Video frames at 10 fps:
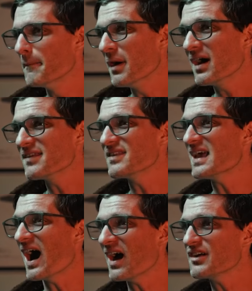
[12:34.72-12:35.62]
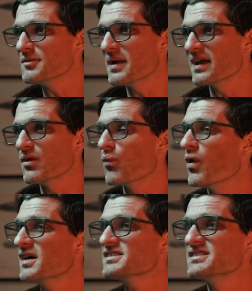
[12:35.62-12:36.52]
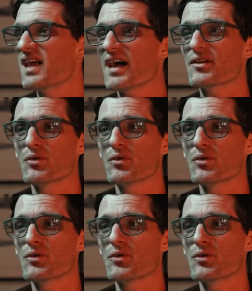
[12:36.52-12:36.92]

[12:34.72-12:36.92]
But the Iron Man was not